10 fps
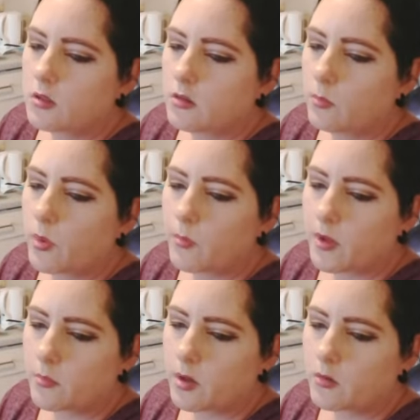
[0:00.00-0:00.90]
But me
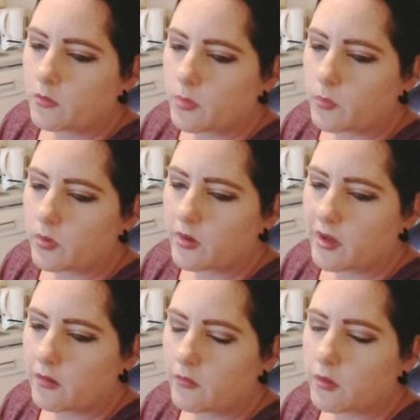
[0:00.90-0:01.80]
and my husband were
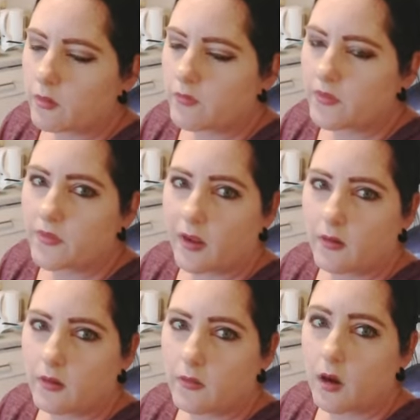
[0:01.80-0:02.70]
near enough
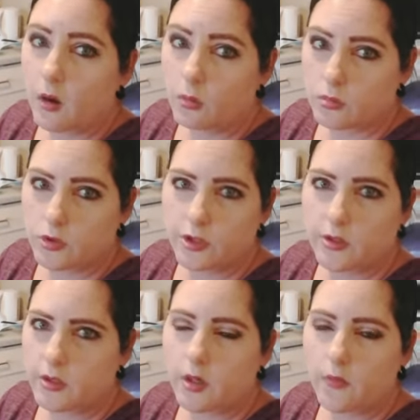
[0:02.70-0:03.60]
standing the whole
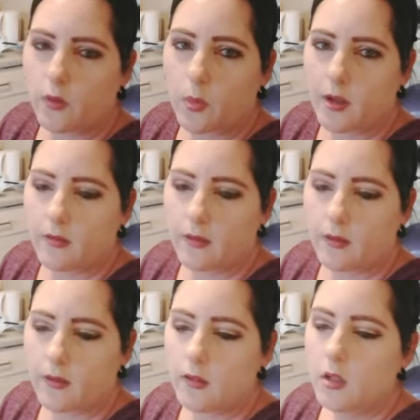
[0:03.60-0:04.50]
journey on the way
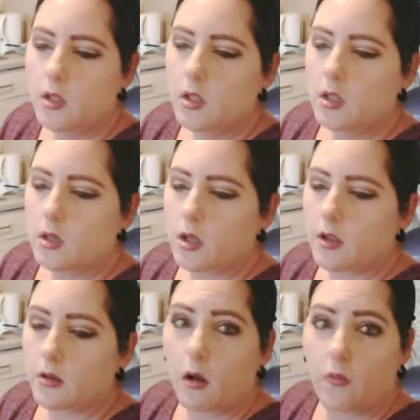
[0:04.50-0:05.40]
there.
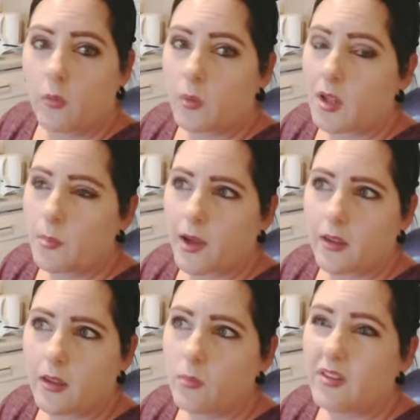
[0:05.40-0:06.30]
And on the way back
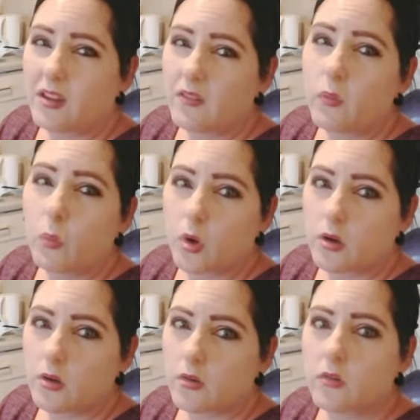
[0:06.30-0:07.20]
it was even
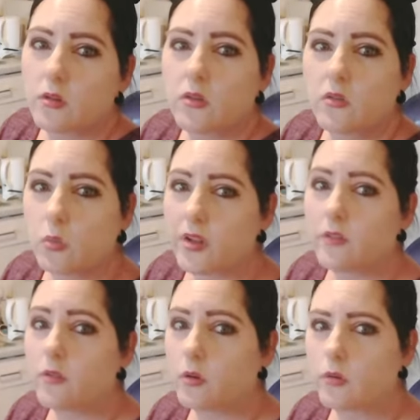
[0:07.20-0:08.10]
worse because we
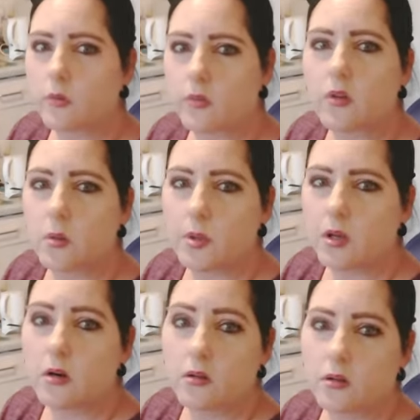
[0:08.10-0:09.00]
thought it was going to be
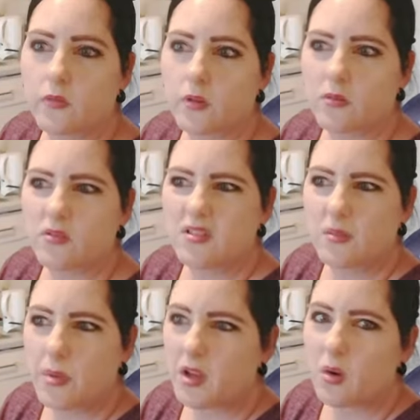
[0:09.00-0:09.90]
kind of a
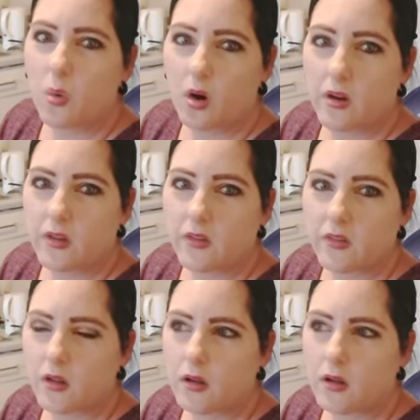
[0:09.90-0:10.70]
bit quieter.